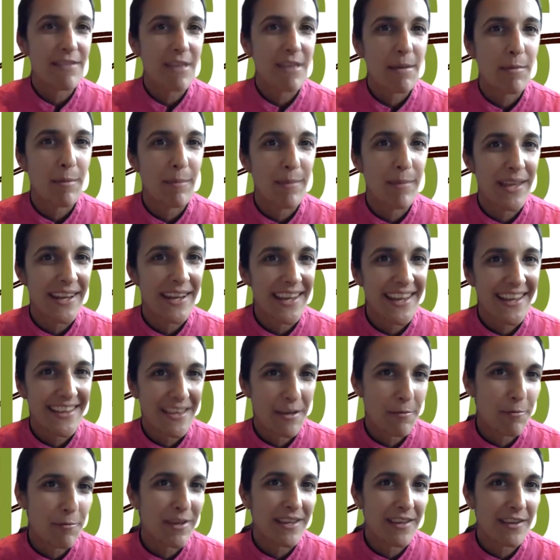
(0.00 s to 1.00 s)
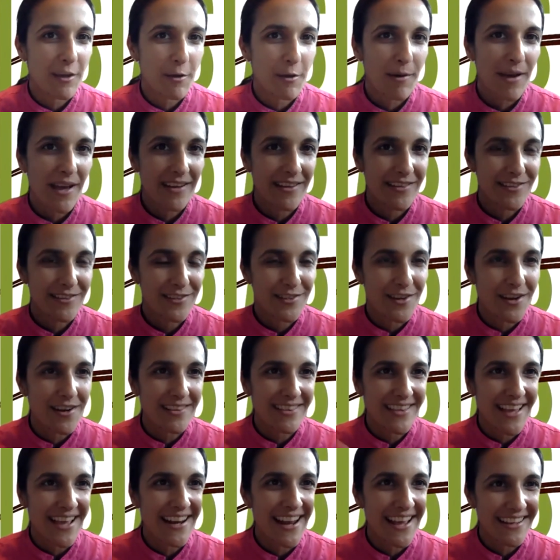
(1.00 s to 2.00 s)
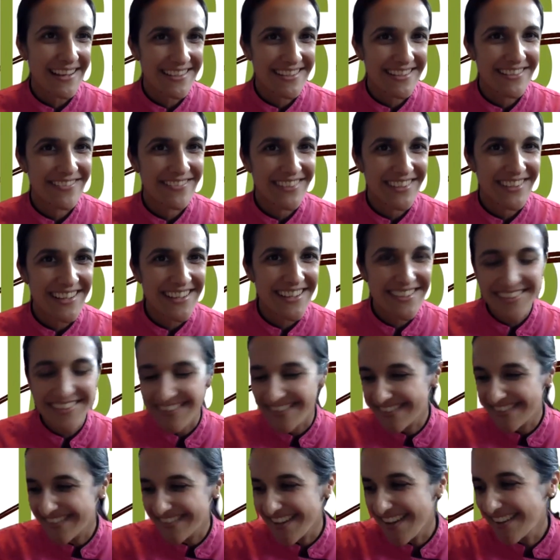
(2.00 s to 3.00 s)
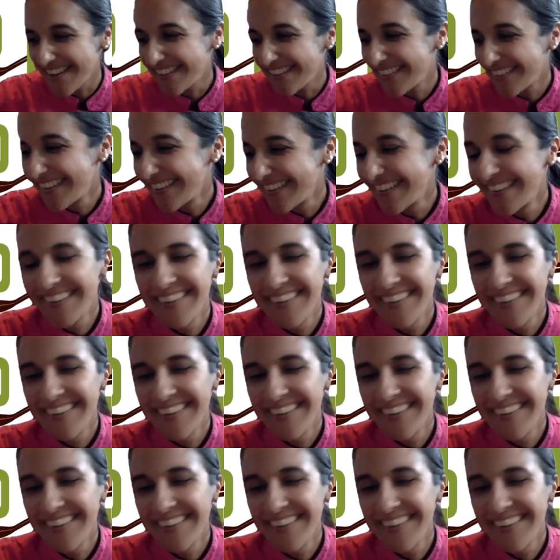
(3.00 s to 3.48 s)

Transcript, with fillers: them a minute and then we can go ahead and start that activity just so